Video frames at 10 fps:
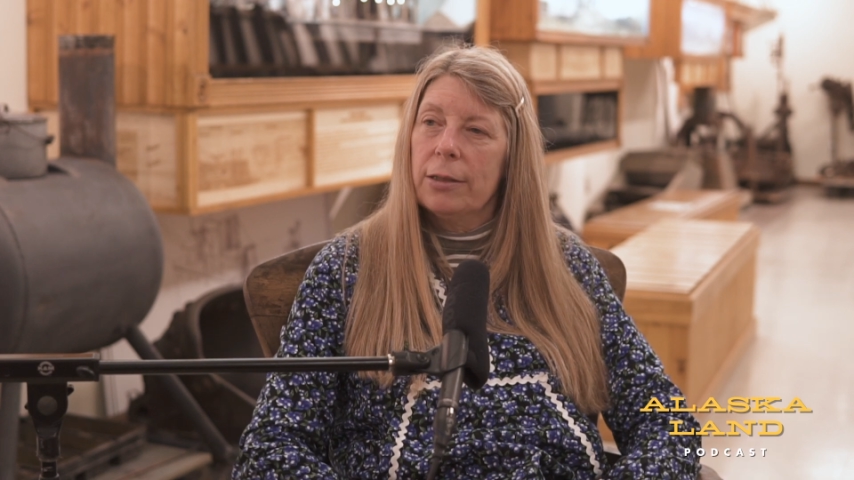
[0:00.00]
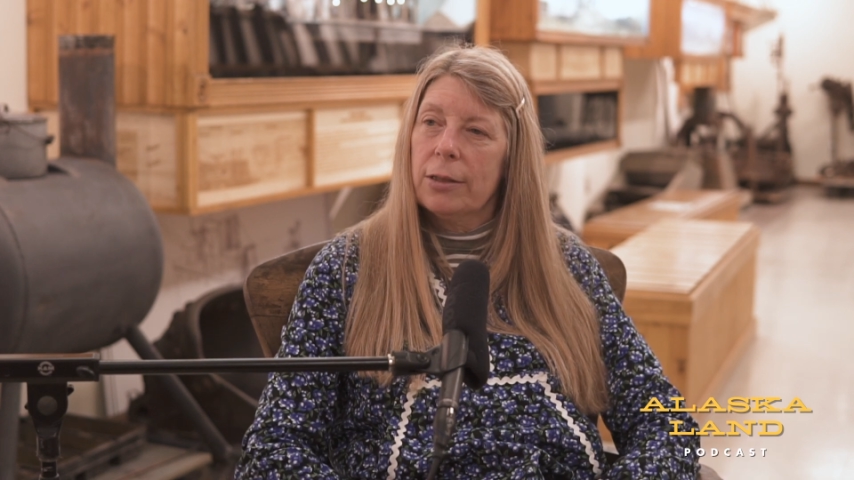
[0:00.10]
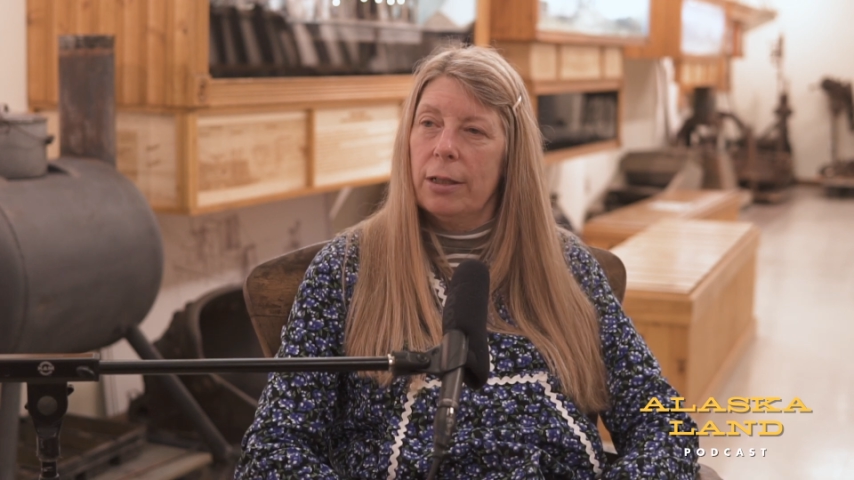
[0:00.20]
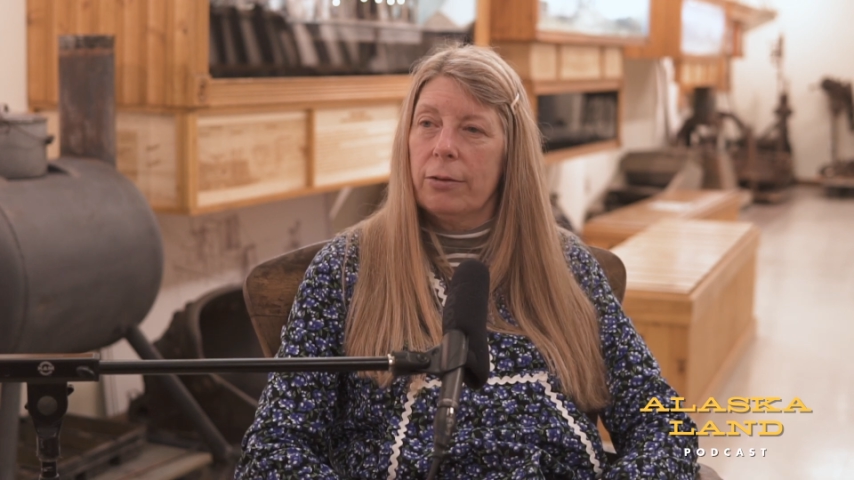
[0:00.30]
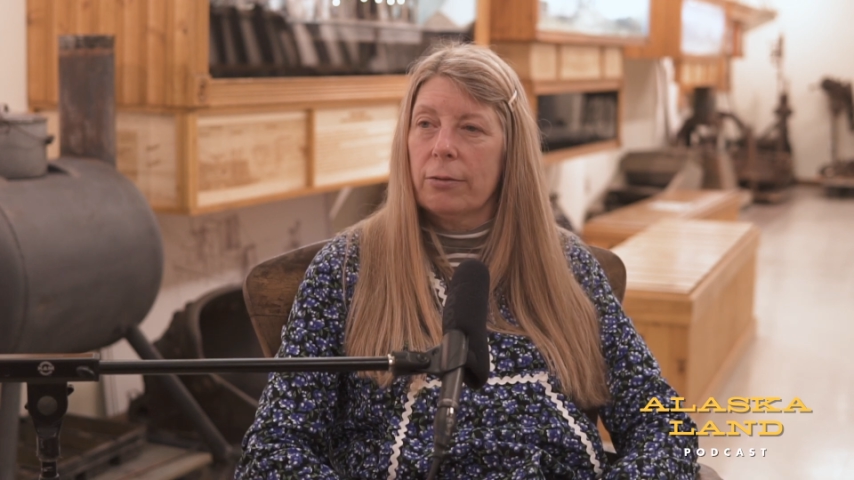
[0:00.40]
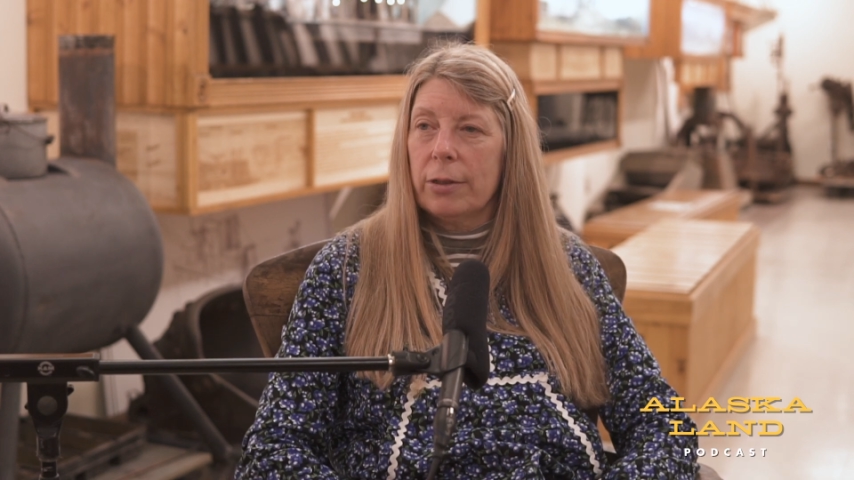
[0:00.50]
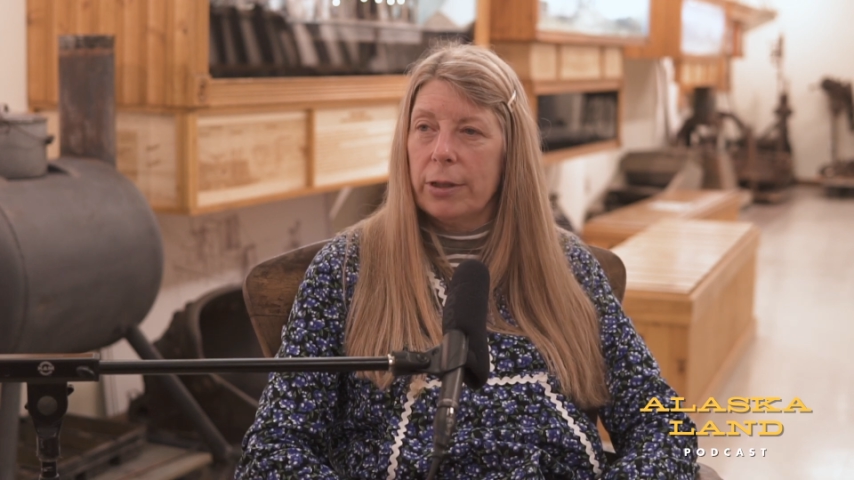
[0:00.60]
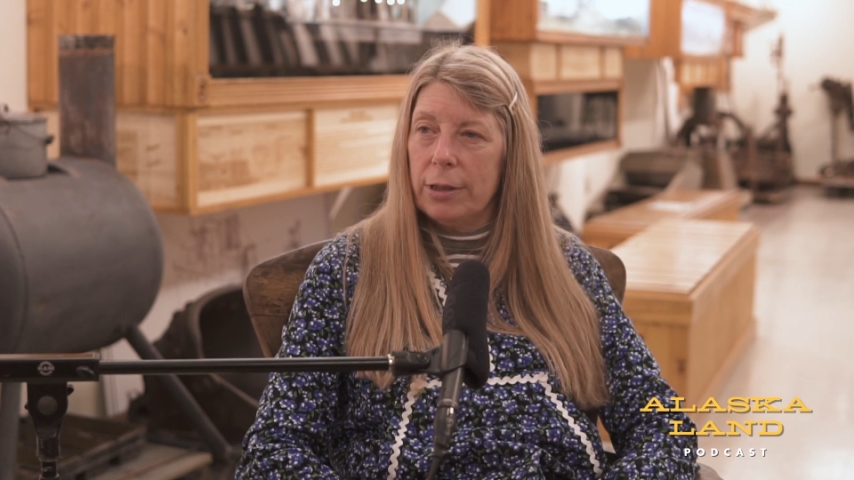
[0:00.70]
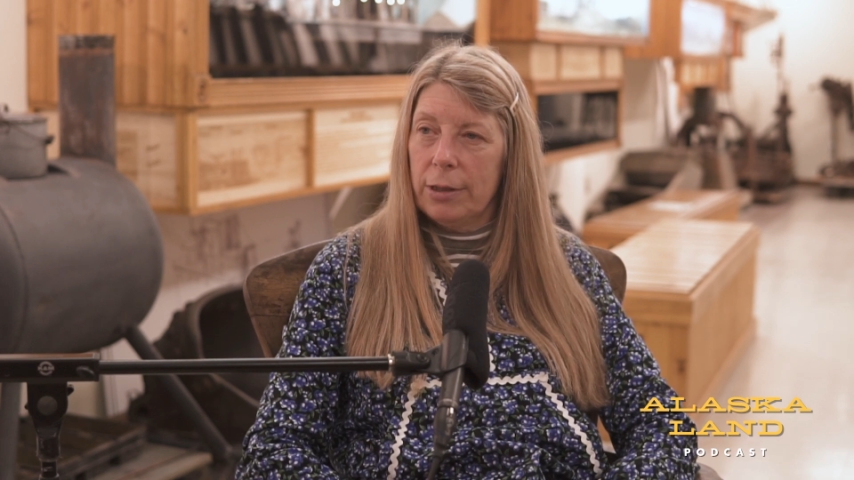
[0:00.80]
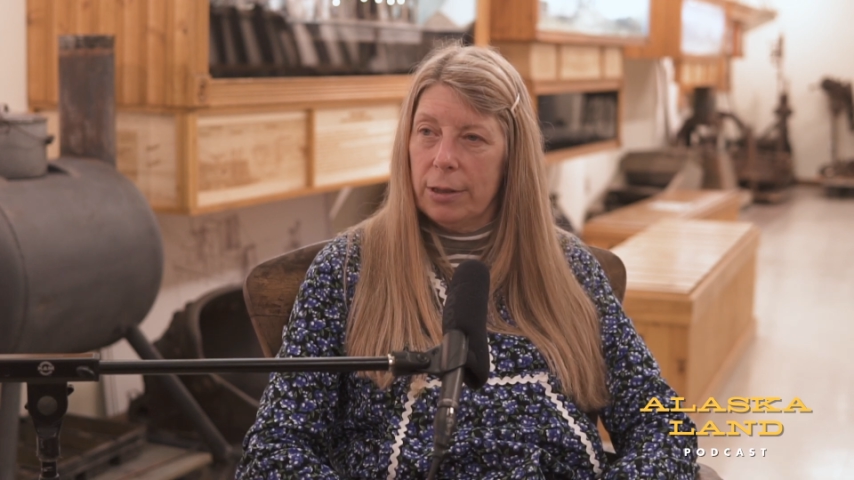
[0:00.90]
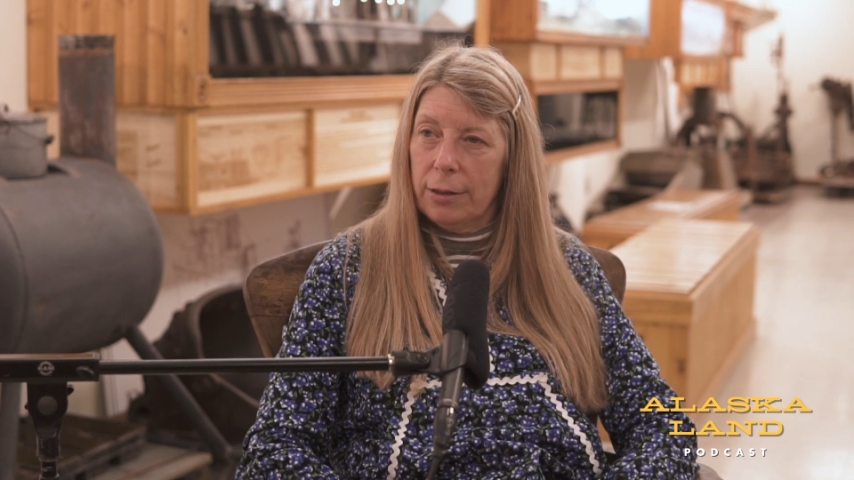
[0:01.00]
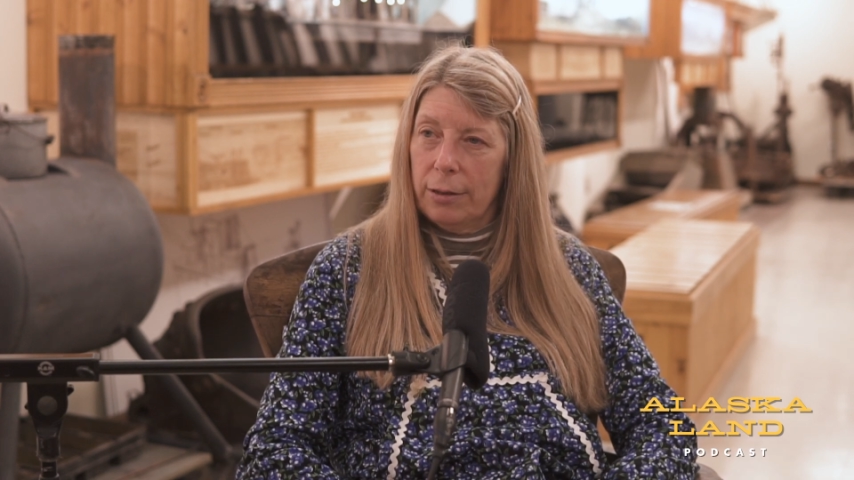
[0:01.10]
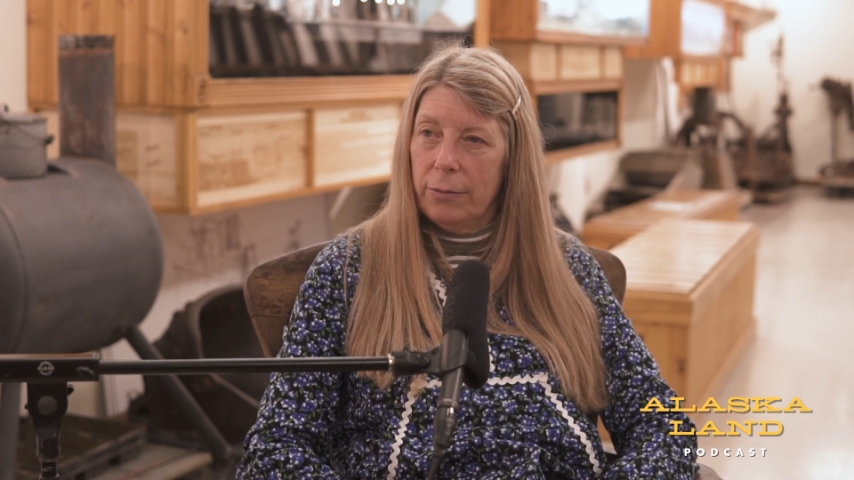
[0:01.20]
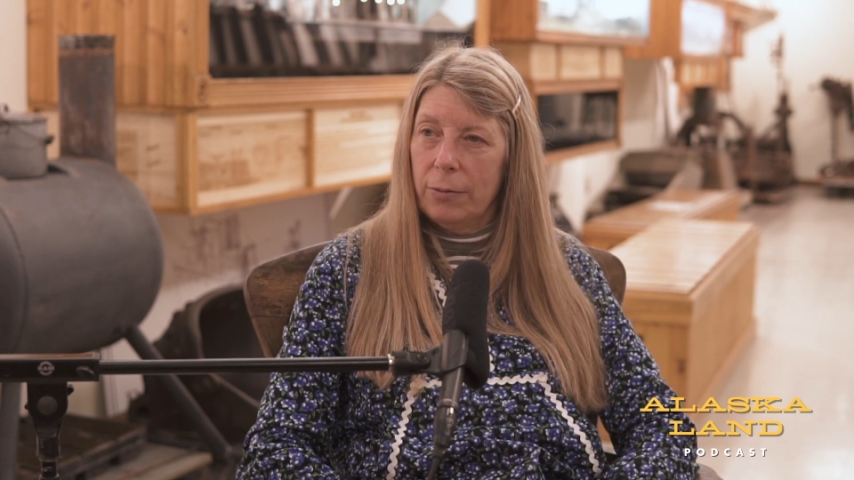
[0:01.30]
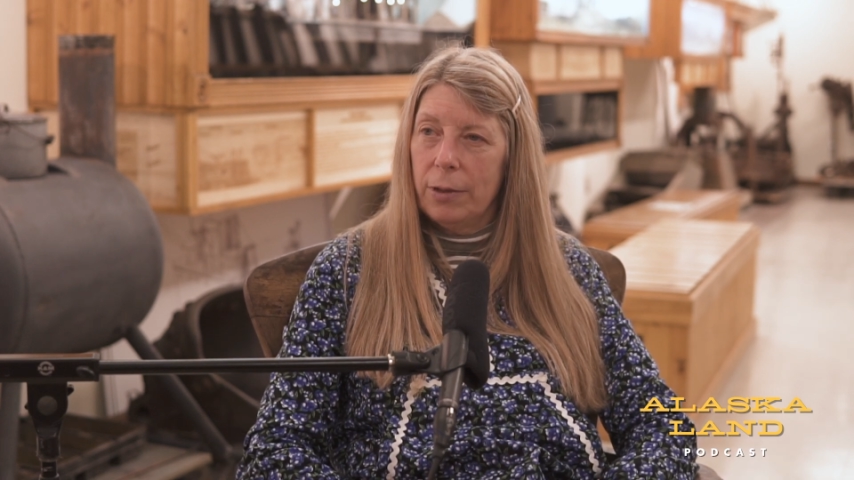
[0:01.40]
Sutherland
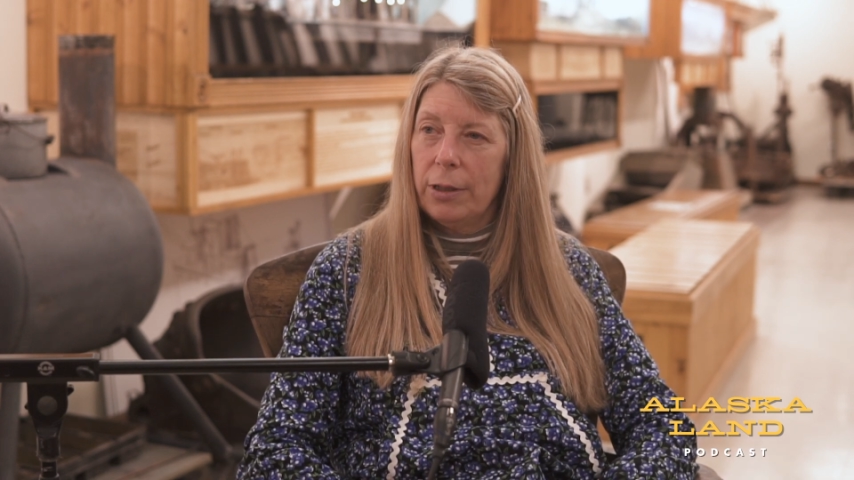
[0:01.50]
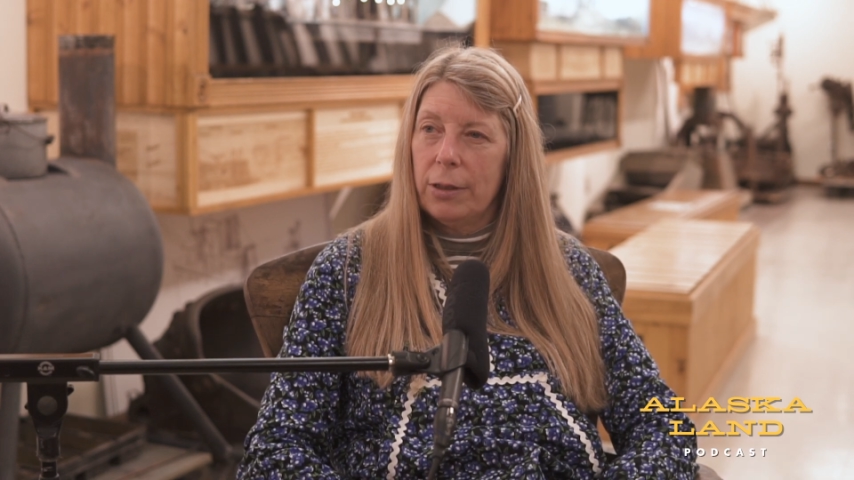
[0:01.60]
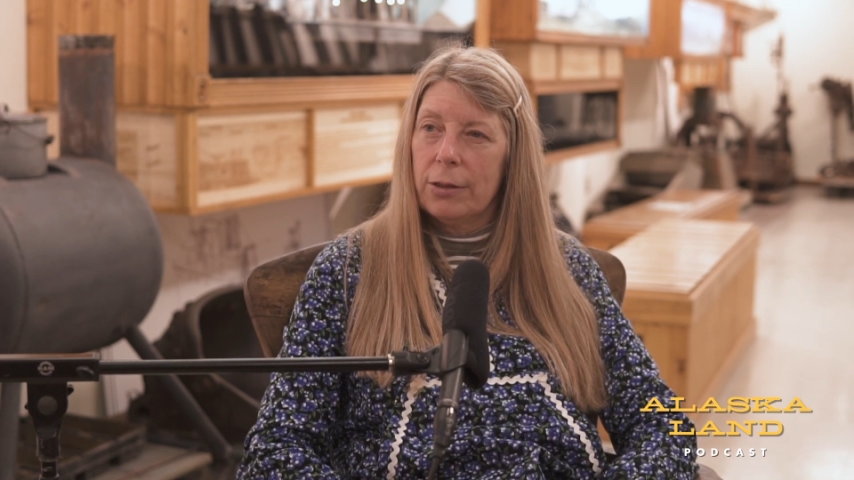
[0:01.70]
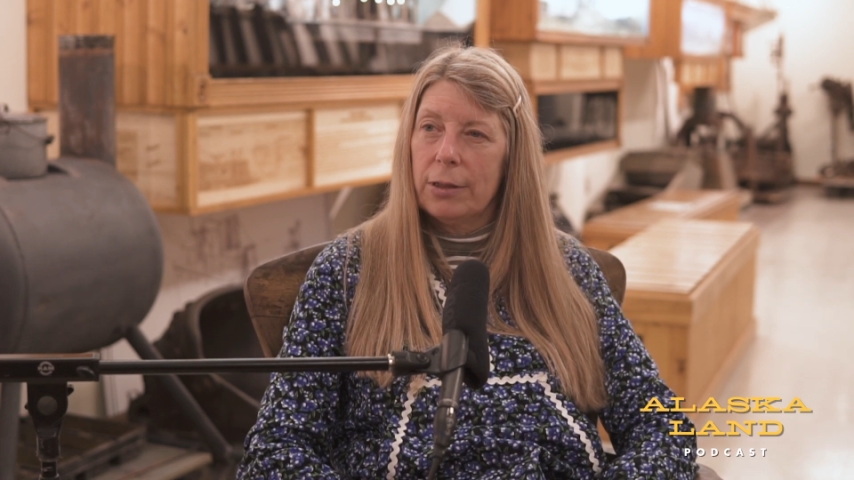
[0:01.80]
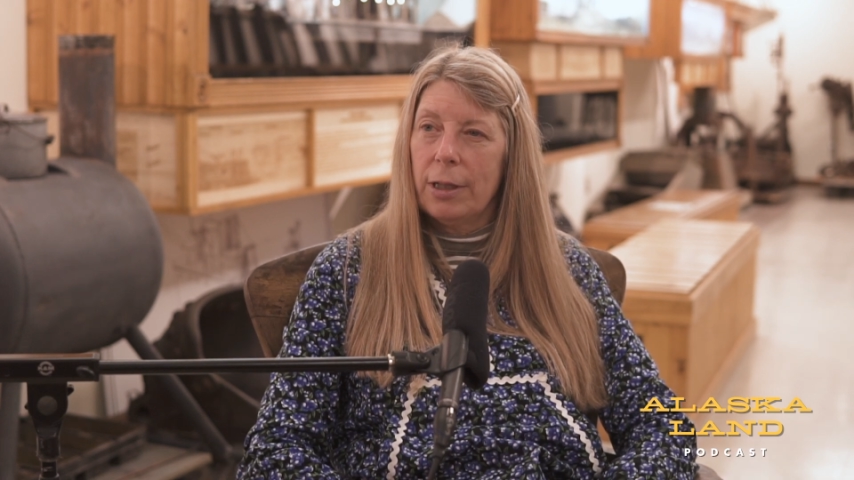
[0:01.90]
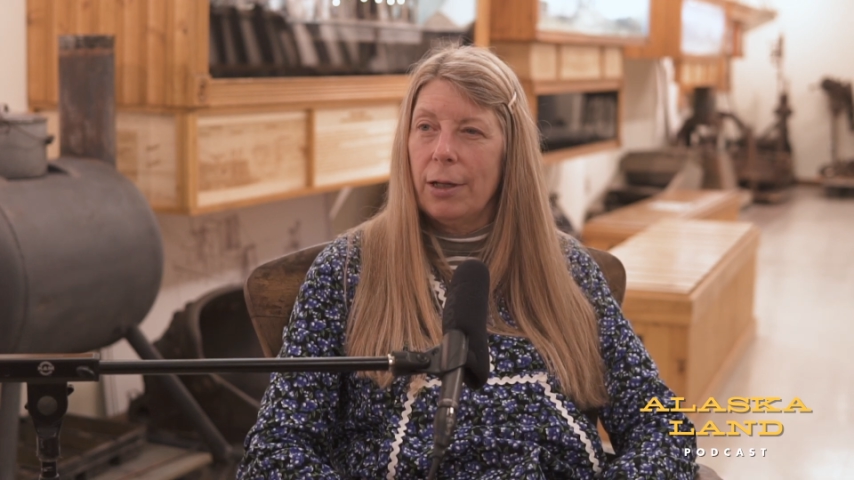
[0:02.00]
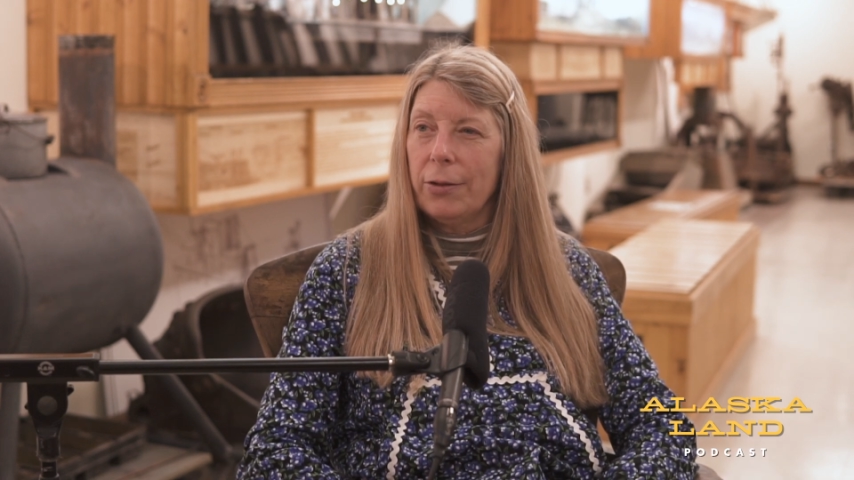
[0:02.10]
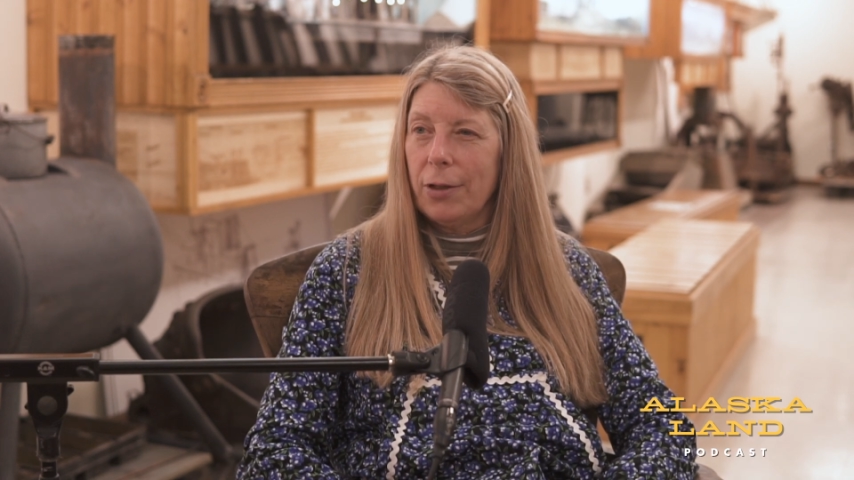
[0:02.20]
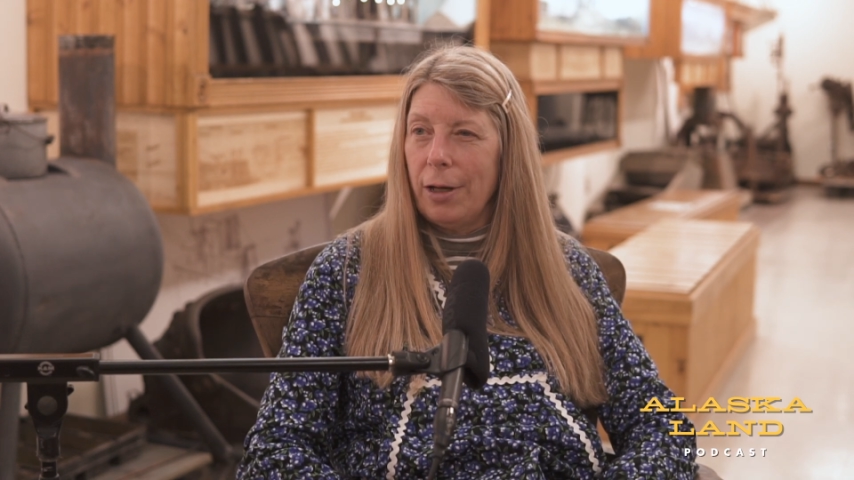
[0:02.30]
was the health